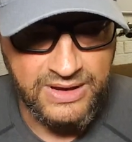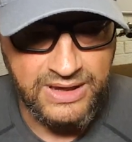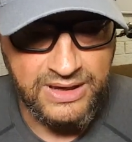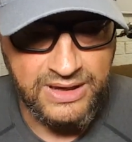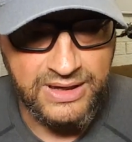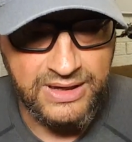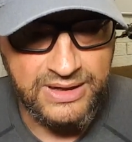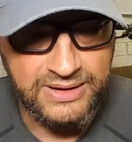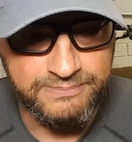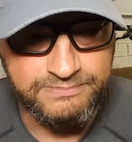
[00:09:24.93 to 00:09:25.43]

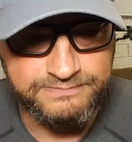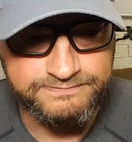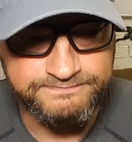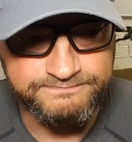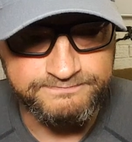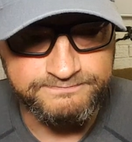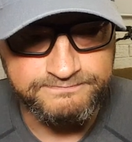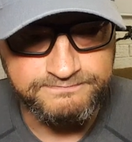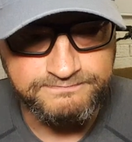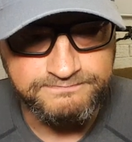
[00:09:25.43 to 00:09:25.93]

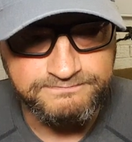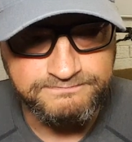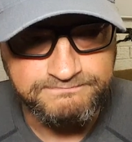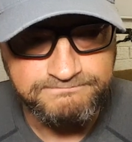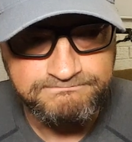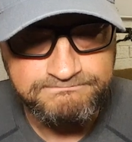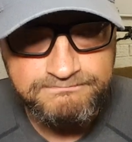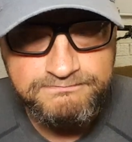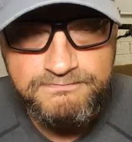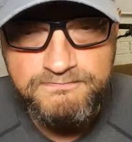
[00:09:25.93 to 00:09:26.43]
Um,
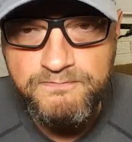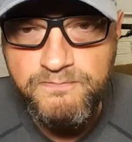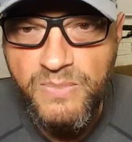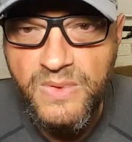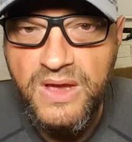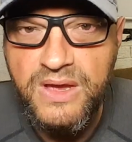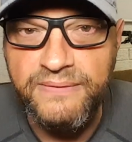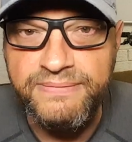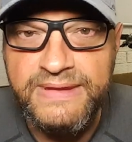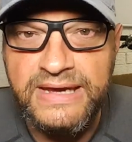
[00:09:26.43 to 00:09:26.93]

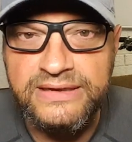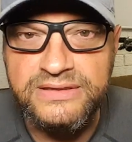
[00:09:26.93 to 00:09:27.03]
and